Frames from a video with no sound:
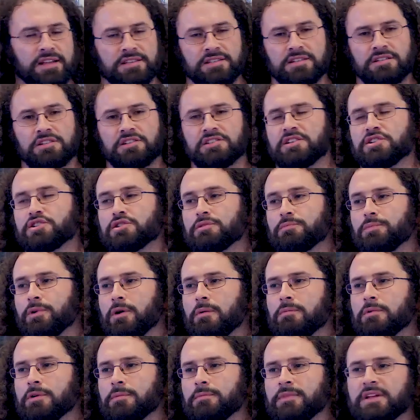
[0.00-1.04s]
That's a decision
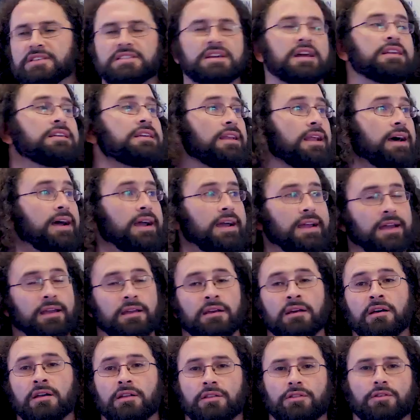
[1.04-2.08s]
problem that's
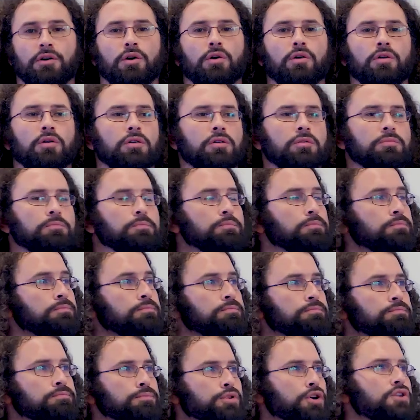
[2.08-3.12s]
underlying the whole
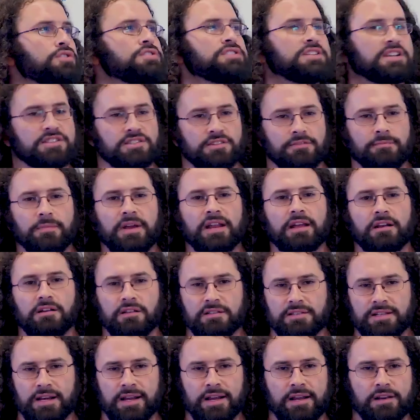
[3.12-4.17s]
process of
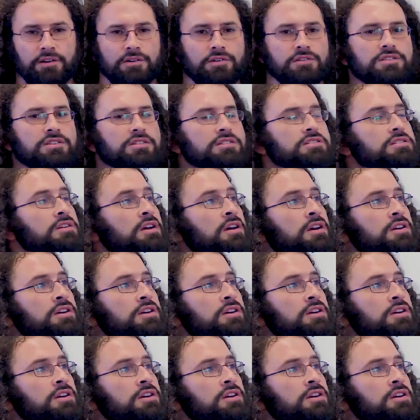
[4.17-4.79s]
medical diagnosis.